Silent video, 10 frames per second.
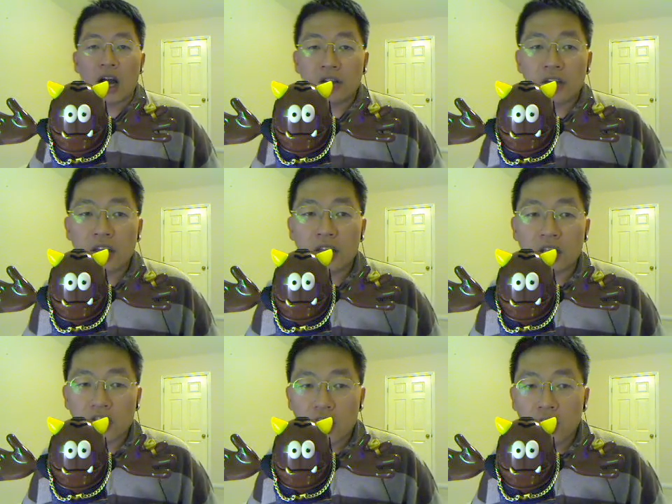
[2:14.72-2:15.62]
Other than
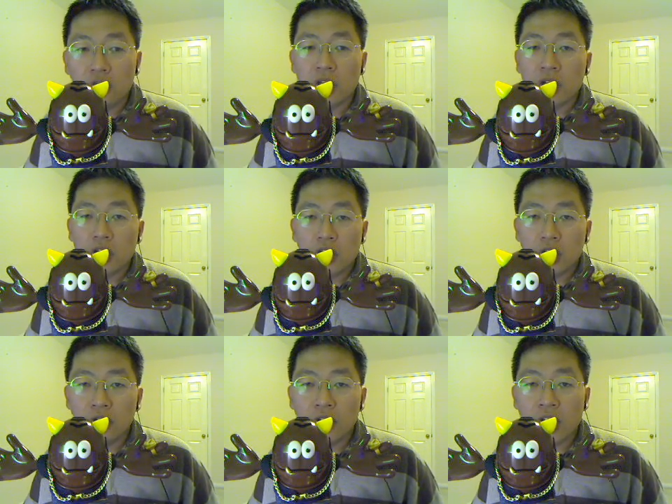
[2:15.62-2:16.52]
the cute,
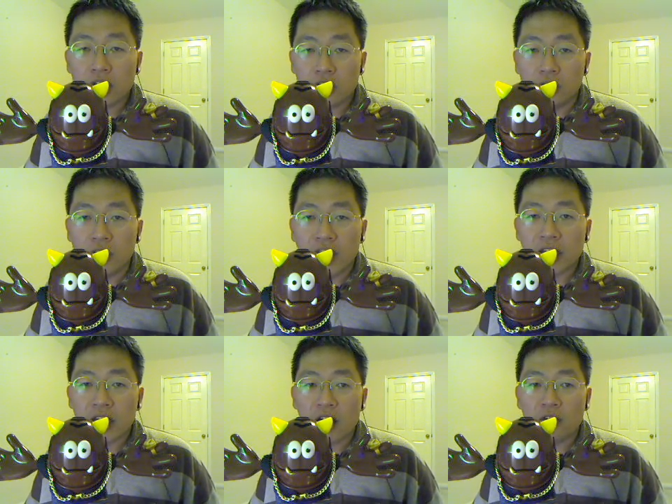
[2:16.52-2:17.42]

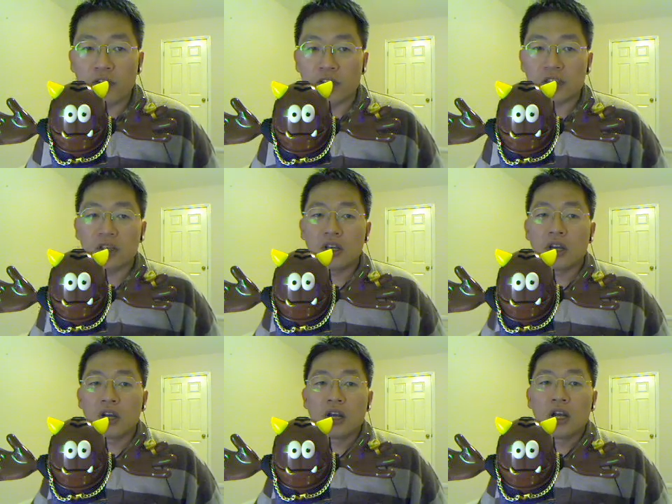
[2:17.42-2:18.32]
unique outfits,
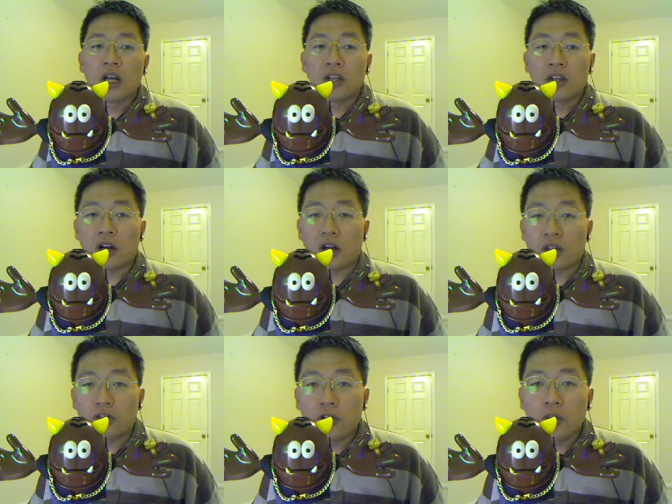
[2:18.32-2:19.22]
there
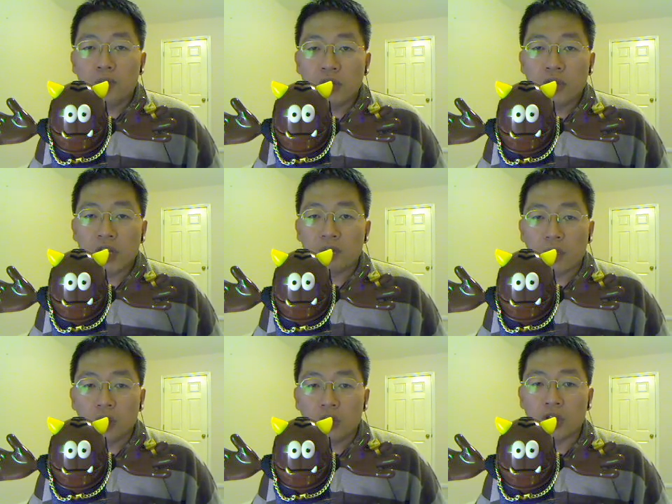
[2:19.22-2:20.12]
are 3
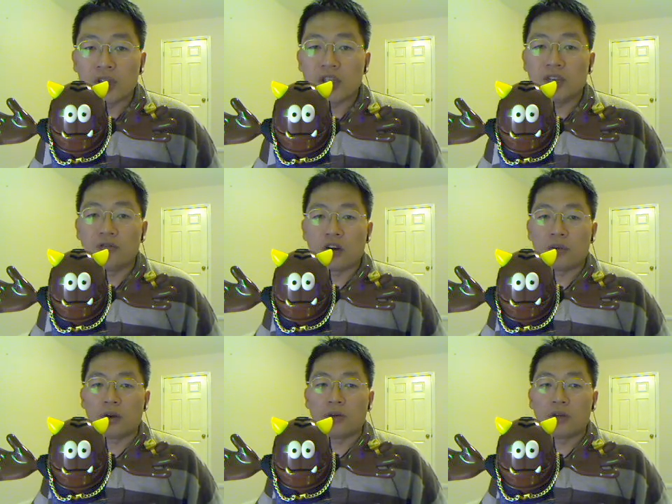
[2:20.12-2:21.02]
built-in motions in
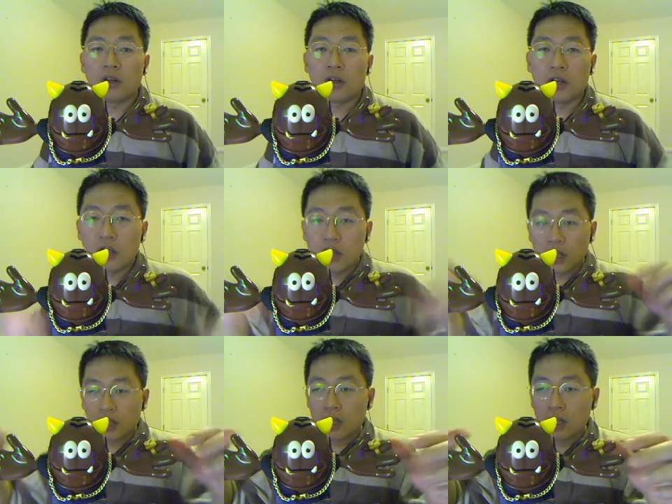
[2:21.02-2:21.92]
Verbal:
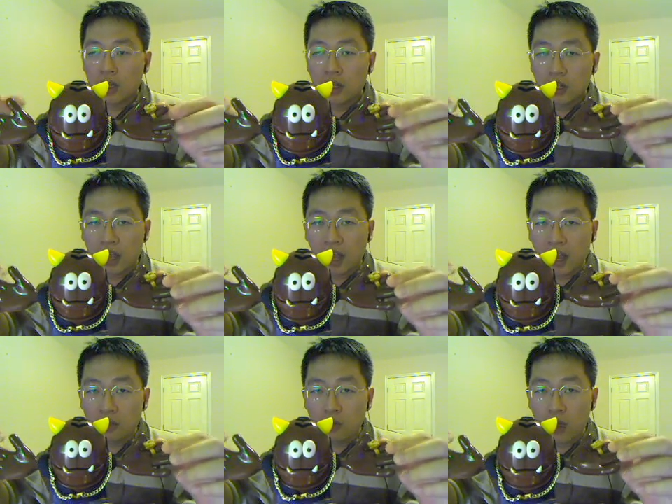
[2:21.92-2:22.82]
the
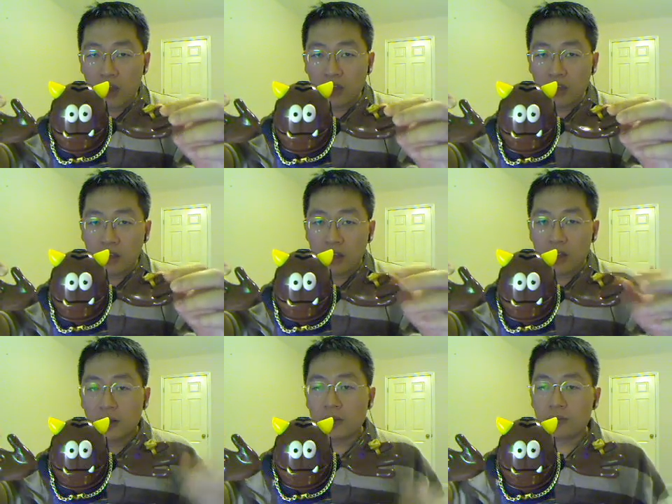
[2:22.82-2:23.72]
hand waving,
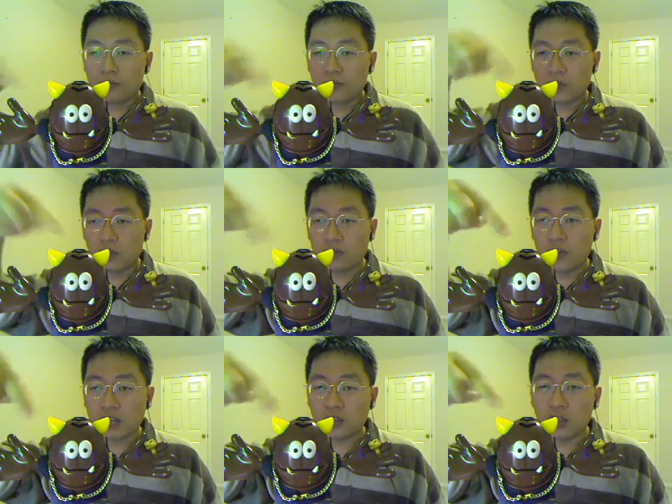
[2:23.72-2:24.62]
the
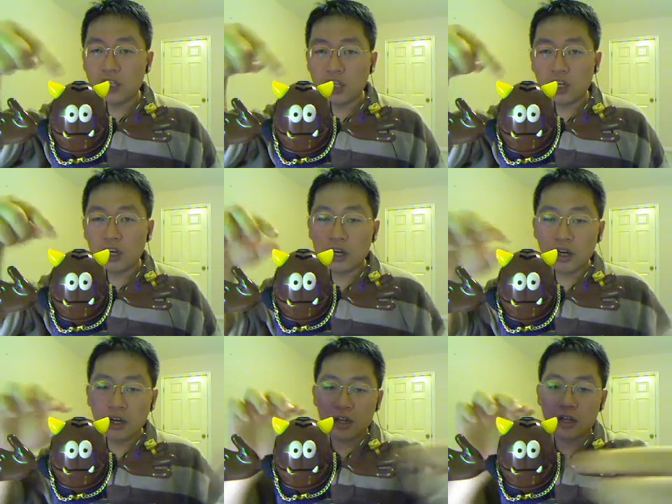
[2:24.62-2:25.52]
flashing
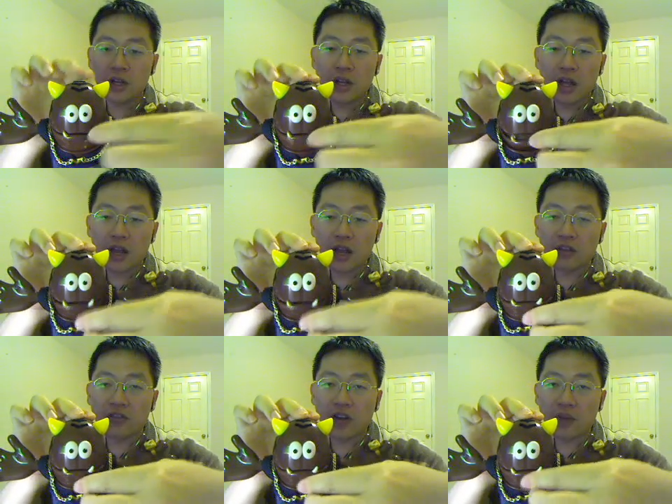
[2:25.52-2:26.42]
ear, and
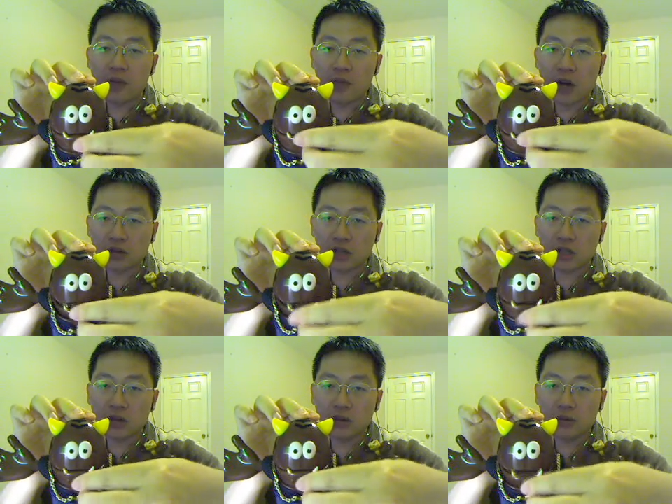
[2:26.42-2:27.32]
the floppy
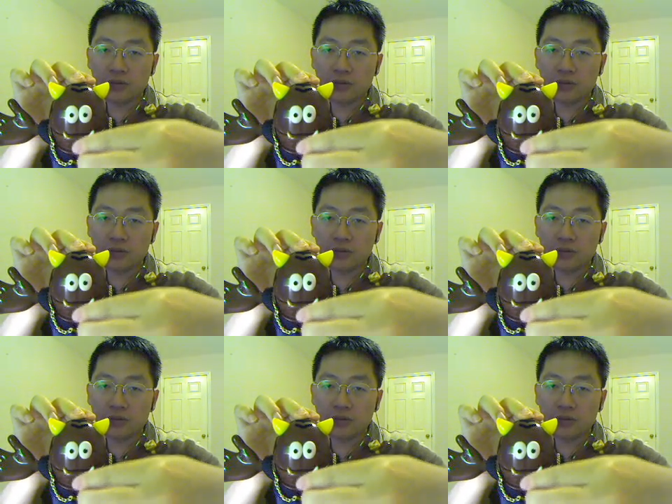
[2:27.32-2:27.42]
mouse.